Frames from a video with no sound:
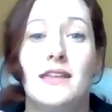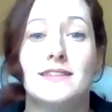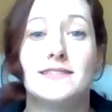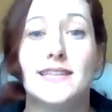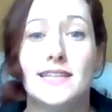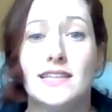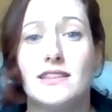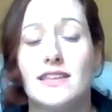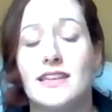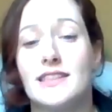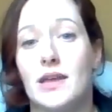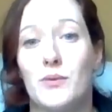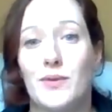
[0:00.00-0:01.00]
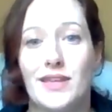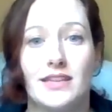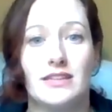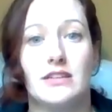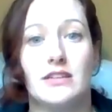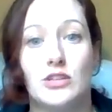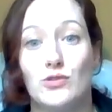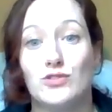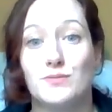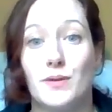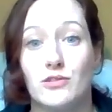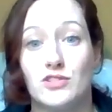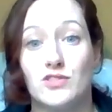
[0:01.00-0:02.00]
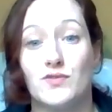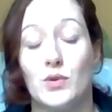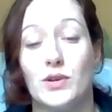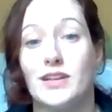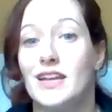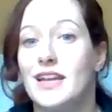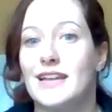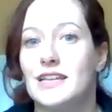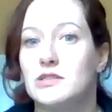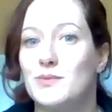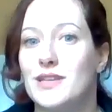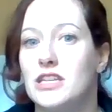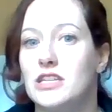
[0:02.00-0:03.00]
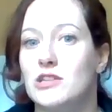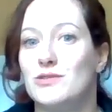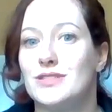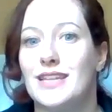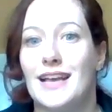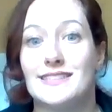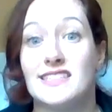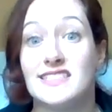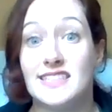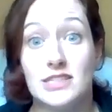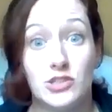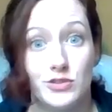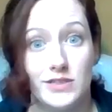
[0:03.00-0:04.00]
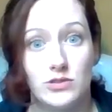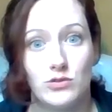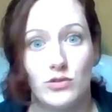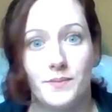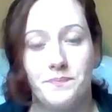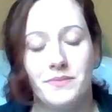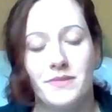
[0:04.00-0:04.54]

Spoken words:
The second thing that we can use pillows for is we can use it as a sensory tool.